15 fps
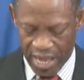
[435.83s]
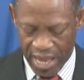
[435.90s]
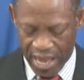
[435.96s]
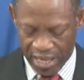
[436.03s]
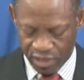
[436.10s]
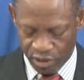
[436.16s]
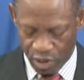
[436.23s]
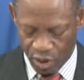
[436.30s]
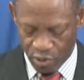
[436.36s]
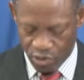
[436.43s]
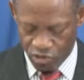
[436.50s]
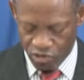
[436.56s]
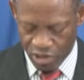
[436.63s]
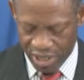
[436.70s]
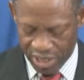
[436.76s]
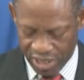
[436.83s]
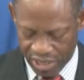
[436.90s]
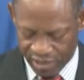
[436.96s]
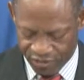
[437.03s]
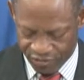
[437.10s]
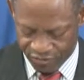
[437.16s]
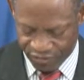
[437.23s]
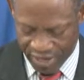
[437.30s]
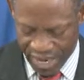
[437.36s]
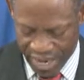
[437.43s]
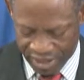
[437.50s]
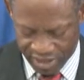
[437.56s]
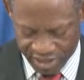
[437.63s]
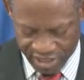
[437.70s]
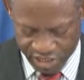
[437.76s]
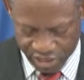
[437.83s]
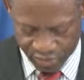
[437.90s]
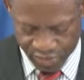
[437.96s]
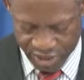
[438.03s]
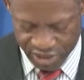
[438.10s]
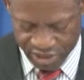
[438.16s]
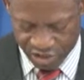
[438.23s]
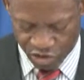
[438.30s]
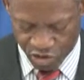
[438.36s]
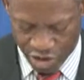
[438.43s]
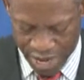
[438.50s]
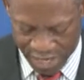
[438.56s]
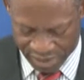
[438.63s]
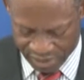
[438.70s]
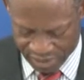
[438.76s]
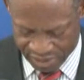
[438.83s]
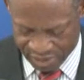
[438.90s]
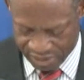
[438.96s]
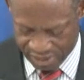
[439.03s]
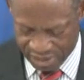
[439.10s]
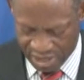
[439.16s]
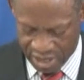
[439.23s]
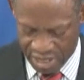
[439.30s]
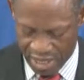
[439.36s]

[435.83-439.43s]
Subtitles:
and our relief and disability grants